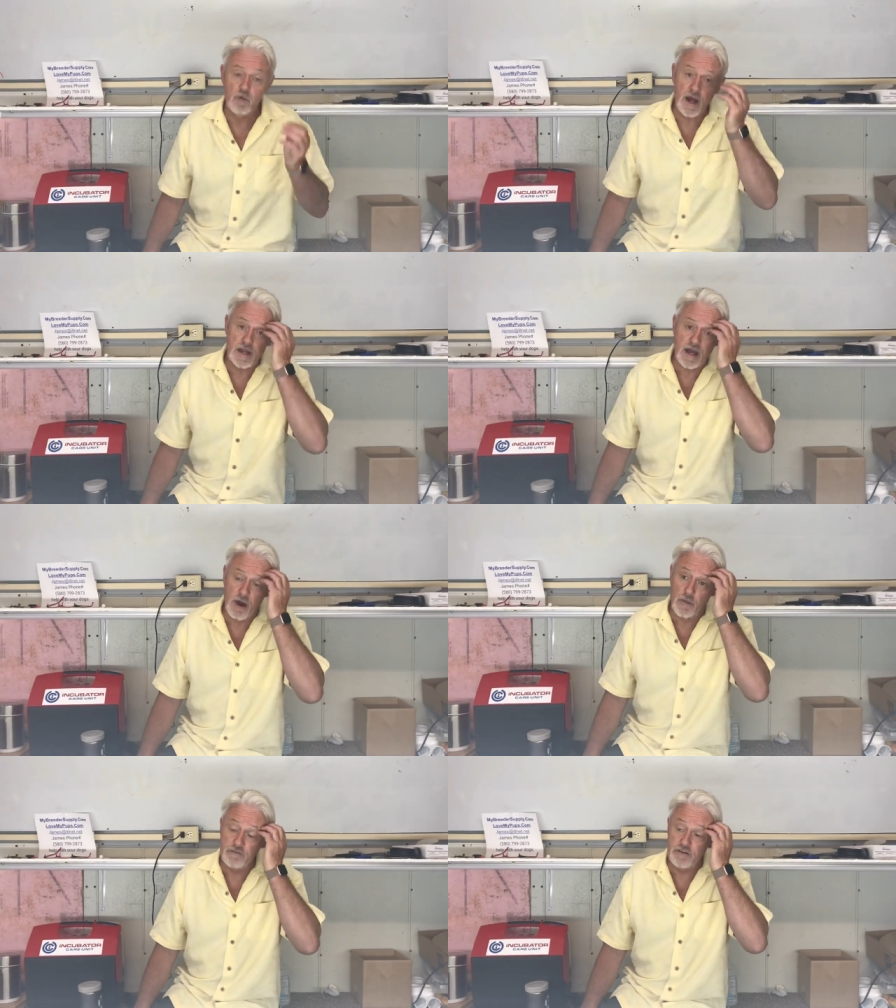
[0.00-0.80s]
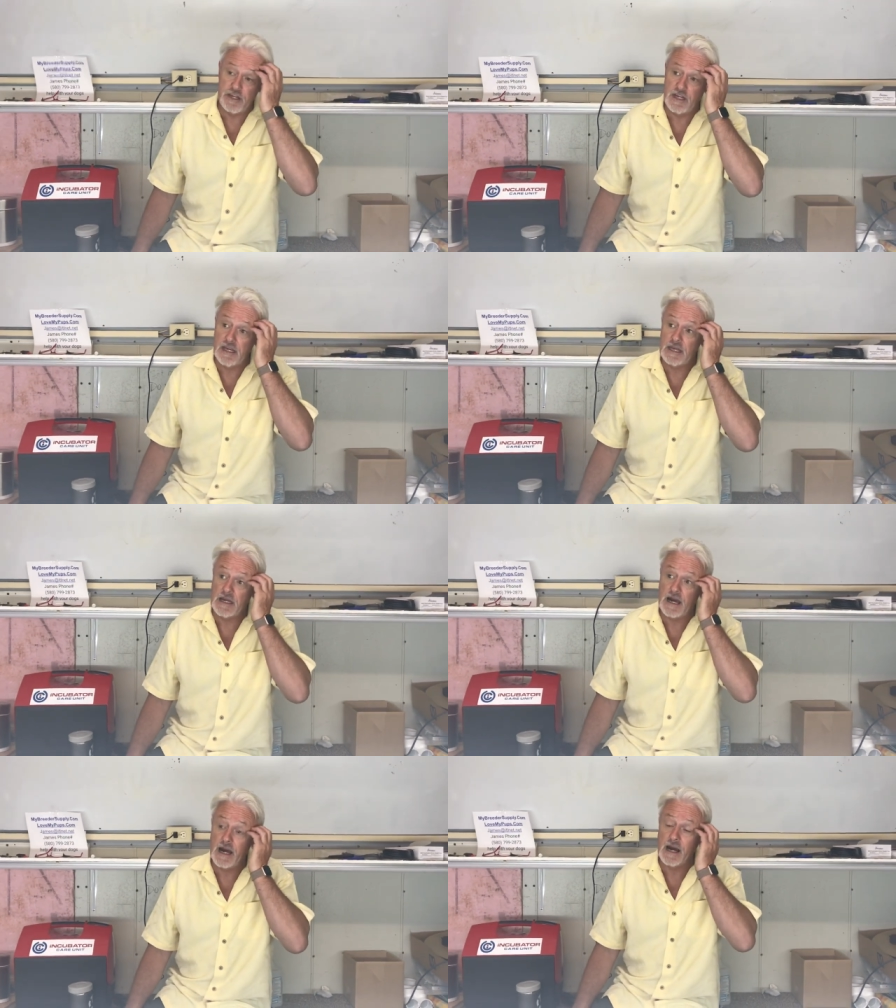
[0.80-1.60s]
Right now, we're
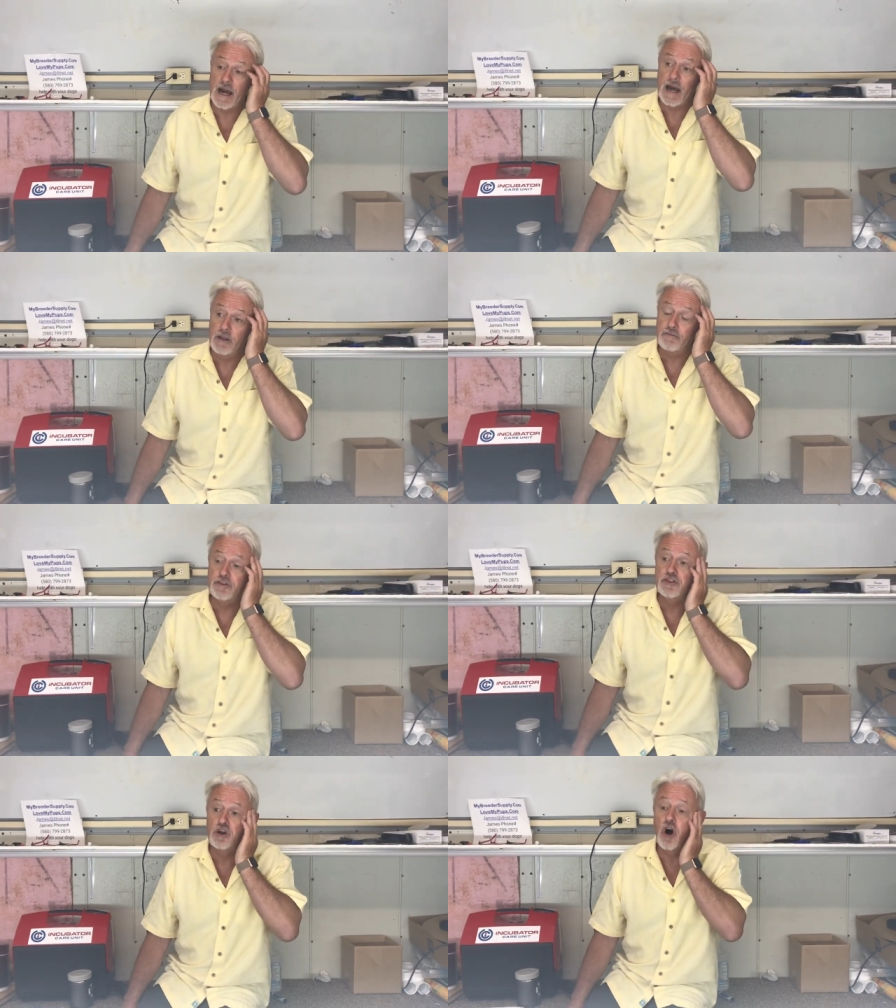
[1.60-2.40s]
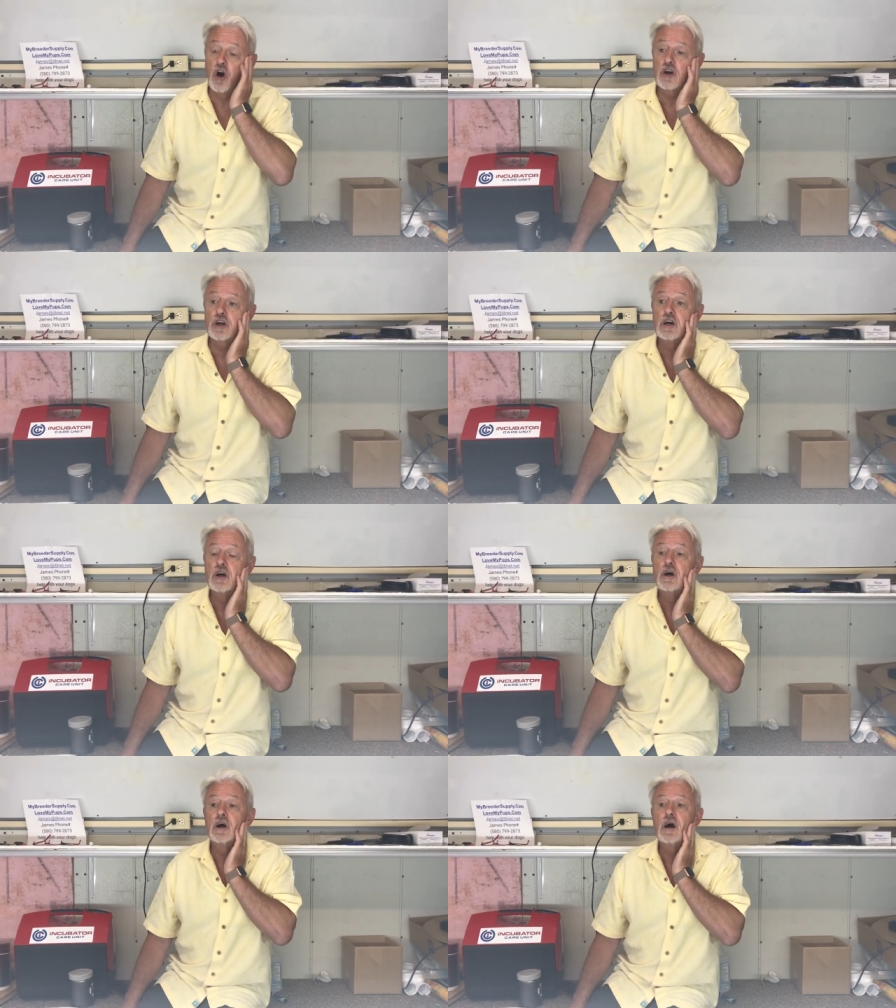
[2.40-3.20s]
feeding uh, alpha dog
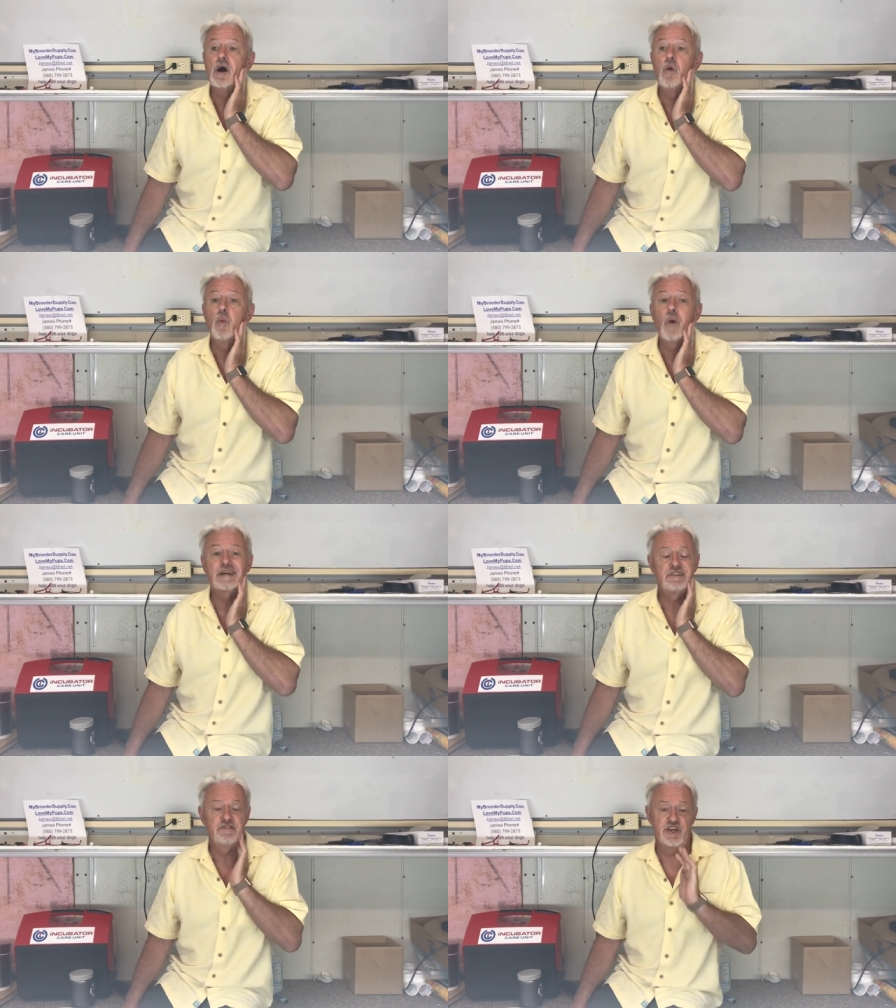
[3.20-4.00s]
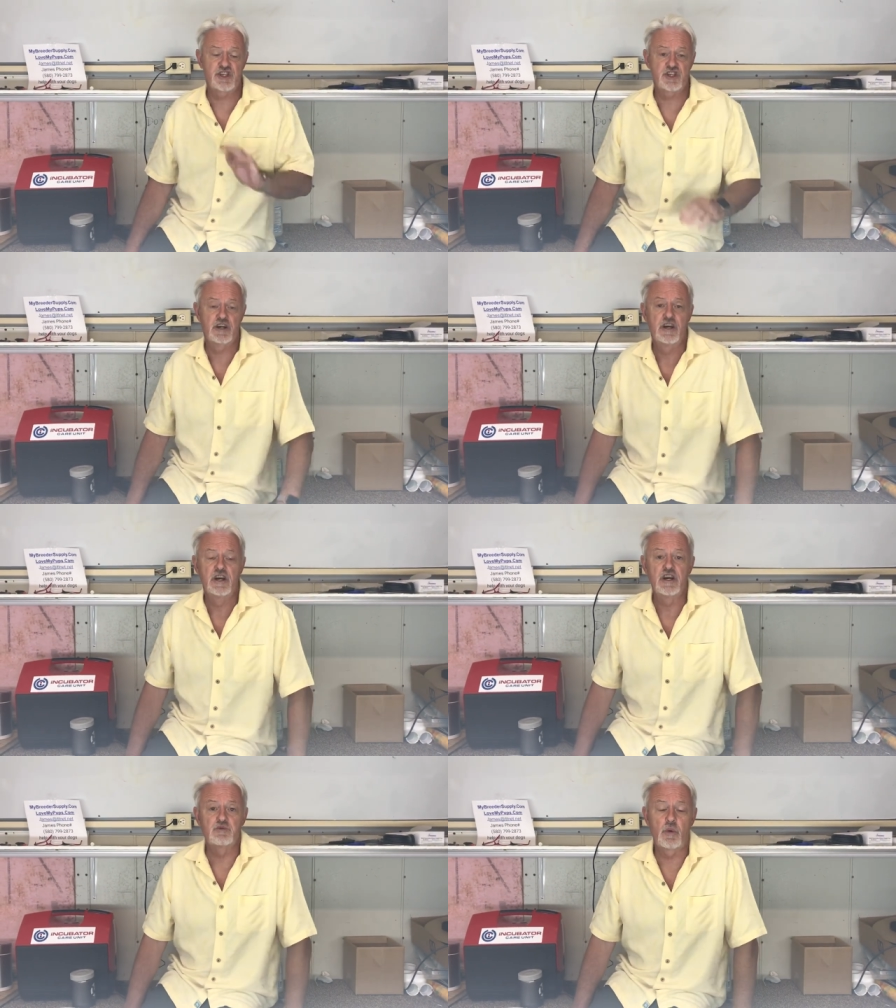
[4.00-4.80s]
uh, whitefish
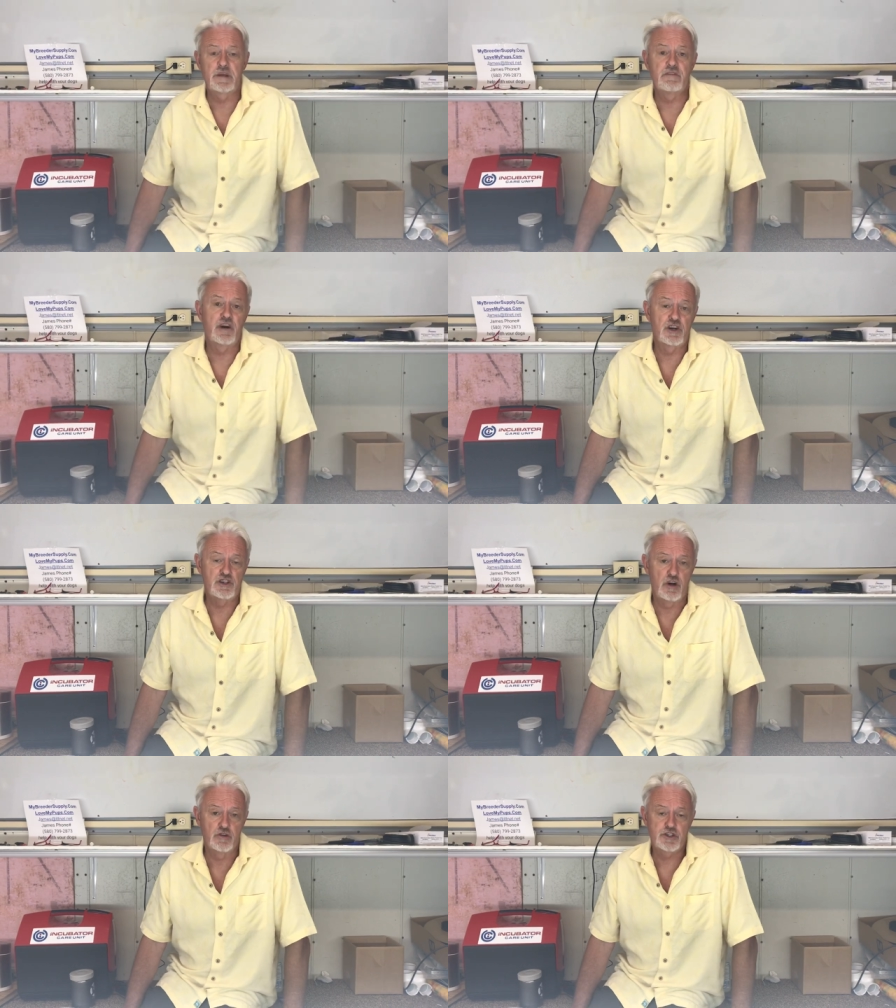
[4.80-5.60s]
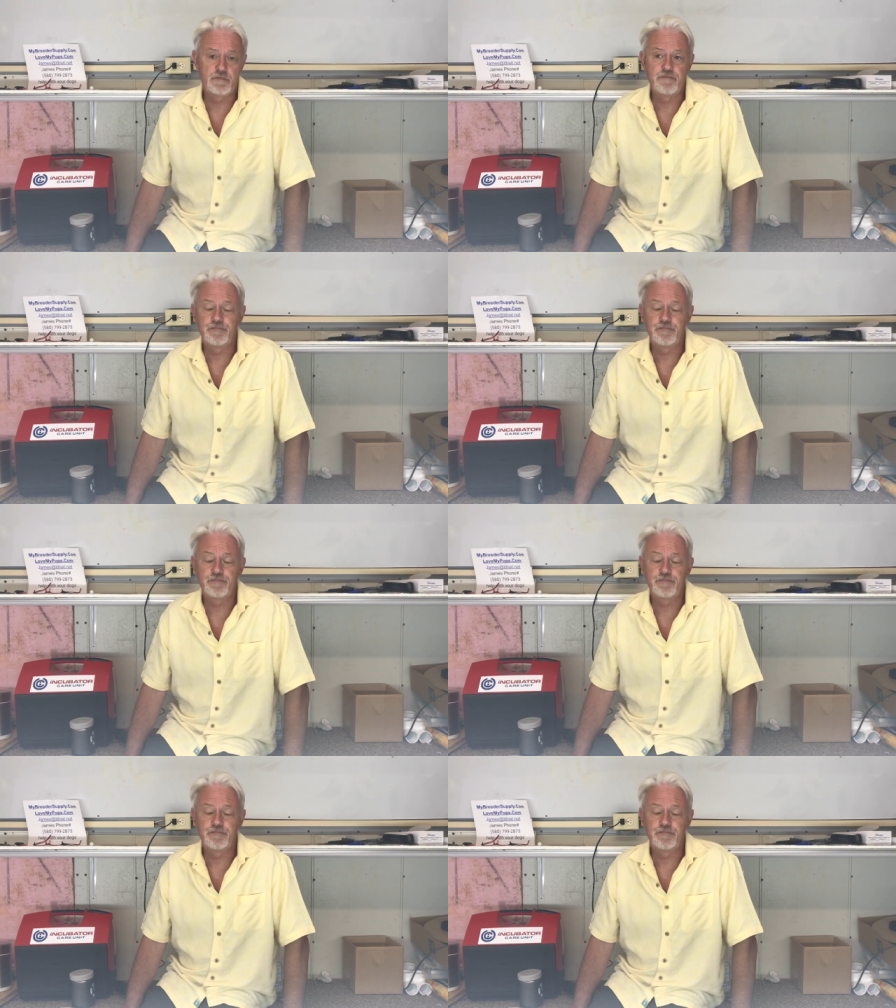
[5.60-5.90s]
is what we give our adults,